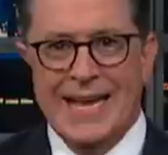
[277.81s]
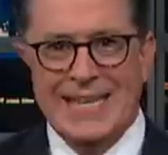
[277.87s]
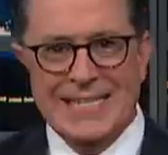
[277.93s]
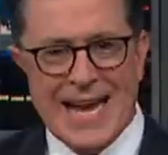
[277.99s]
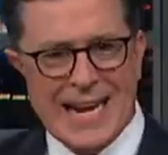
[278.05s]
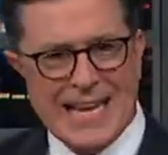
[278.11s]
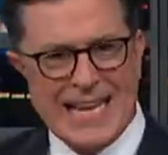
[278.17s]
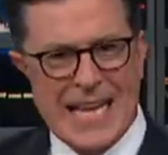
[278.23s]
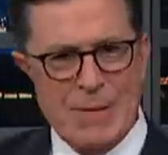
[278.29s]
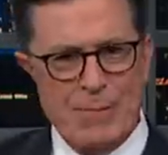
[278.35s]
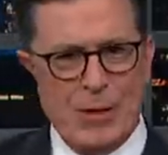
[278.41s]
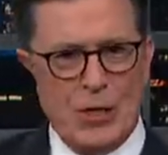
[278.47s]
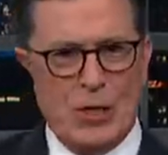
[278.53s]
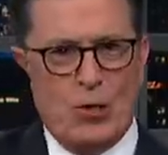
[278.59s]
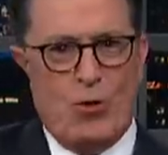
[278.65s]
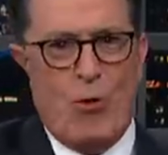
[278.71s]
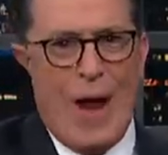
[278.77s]
He's got to keep
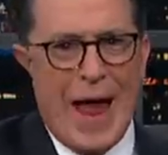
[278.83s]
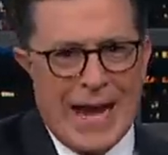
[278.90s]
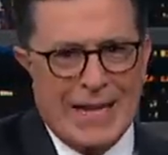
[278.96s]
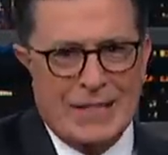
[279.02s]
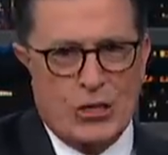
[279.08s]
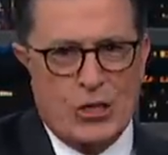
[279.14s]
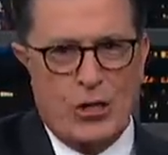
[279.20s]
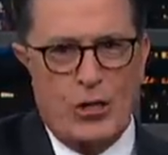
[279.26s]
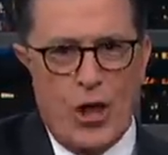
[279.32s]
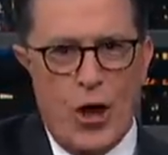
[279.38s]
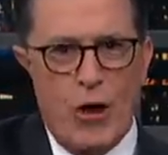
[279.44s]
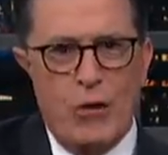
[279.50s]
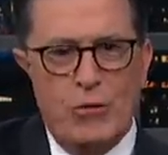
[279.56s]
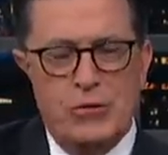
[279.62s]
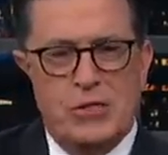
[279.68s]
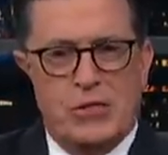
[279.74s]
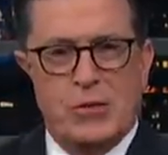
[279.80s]
it cranked
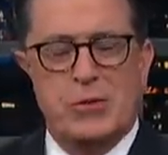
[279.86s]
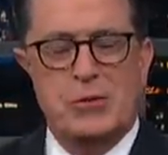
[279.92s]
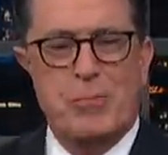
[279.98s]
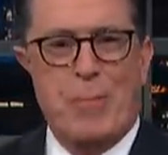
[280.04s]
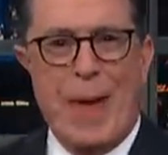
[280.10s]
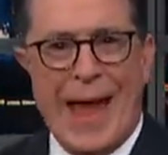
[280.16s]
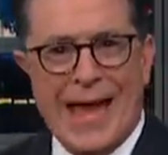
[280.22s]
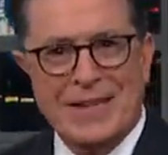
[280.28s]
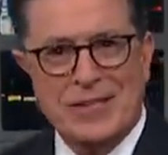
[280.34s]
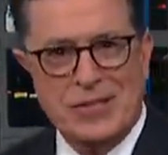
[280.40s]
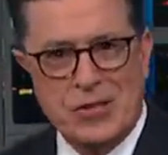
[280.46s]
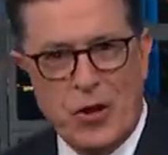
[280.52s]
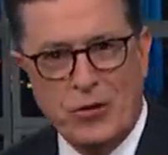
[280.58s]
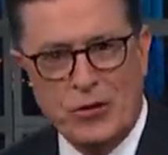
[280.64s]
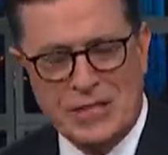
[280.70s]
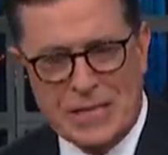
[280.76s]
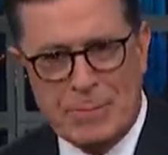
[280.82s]
closed so his pants
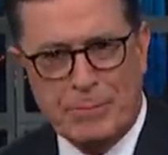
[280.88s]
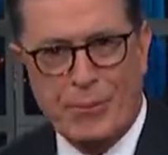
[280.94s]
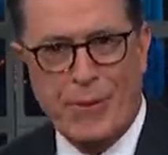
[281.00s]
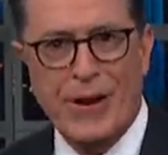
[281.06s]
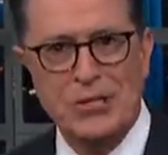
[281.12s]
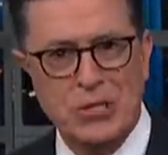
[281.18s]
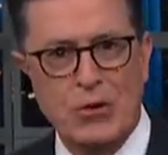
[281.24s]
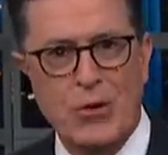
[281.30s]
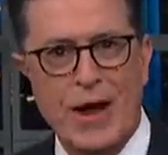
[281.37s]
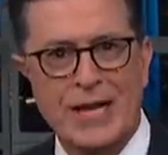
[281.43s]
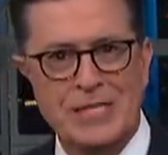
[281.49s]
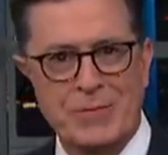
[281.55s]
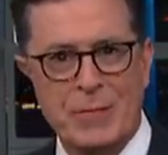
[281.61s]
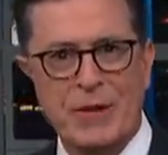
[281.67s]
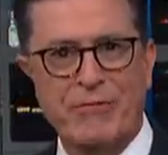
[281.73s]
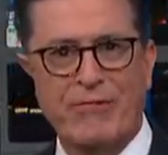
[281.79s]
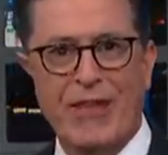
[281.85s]
don't
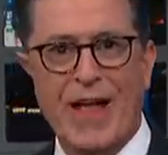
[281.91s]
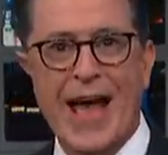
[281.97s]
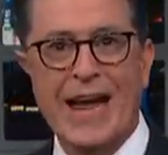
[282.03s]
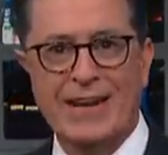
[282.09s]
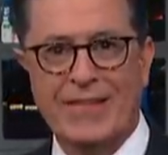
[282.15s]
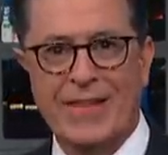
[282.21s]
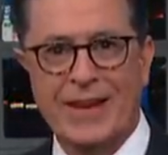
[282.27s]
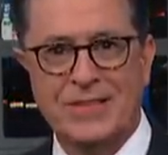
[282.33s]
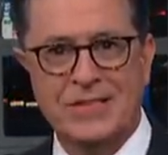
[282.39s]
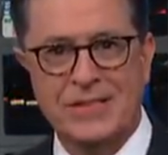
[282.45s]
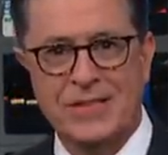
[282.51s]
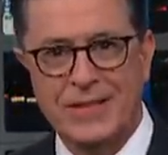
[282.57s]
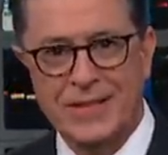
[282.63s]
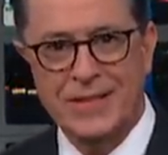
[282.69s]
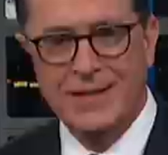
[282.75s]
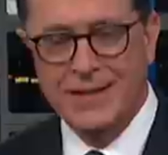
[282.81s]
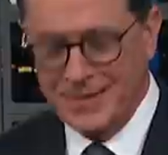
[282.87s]
depressurize mid-flight, and then it's,
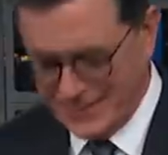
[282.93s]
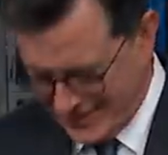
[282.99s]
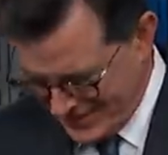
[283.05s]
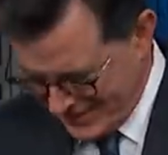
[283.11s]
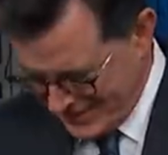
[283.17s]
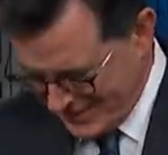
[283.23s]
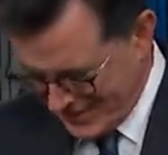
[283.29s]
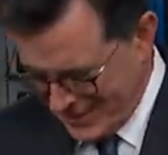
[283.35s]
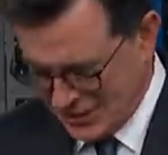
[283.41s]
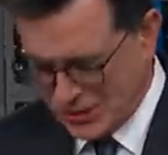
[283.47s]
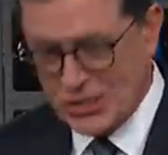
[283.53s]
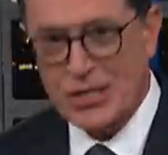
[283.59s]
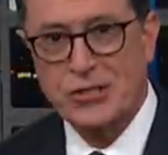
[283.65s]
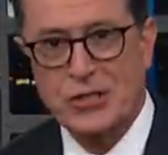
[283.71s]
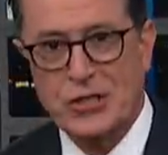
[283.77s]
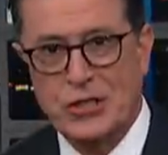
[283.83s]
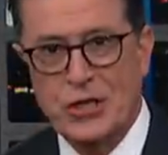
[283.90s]
it's
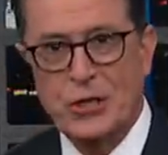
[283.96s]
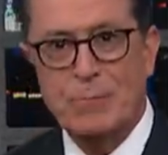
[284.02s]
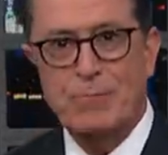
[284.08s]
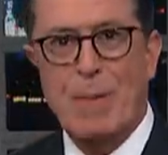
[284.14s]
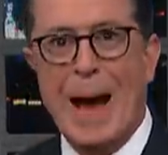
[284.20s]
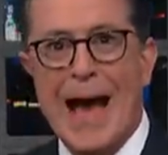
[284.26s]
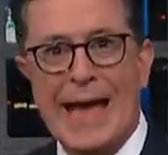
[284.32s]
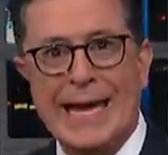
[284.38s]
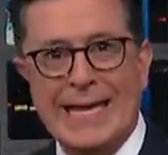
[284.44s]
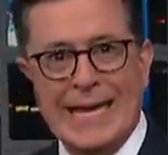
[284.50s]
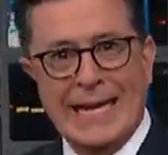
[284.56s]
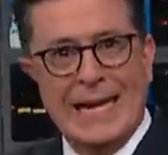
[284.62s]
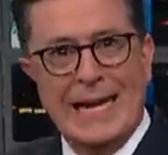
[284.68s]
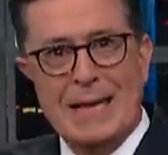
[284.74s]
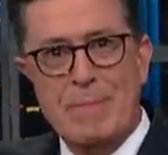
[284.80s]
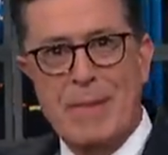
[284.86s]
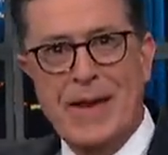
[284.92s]
just goodbye
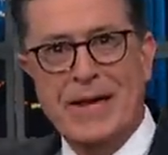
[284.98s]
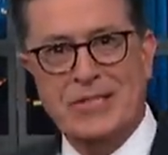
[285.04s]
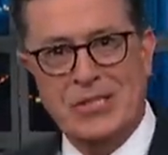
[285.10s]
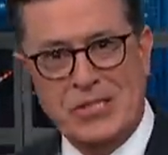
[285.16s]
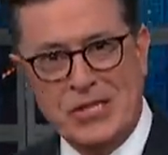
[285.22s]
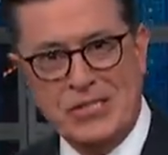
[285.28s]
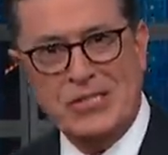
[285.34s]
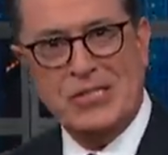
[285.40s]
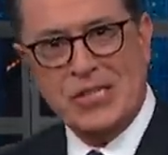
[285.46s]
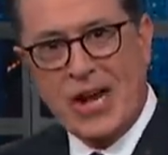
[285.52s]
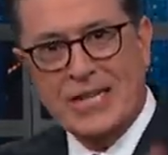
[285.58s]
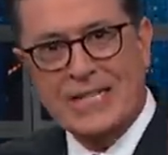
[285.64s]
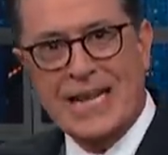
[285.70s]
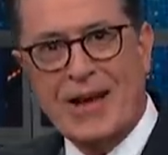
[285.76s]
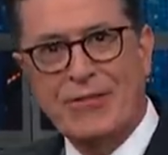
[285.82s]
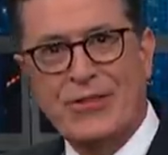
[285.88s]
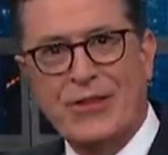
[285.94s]
Gidley, bits, just
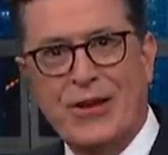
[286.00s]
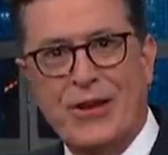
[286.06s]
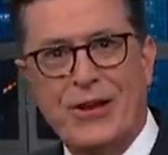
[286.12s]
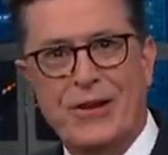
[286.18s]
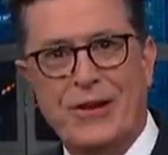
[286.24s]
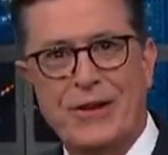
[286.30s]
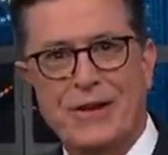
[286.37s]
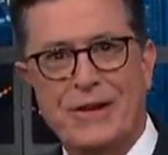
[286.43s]
sucked out the,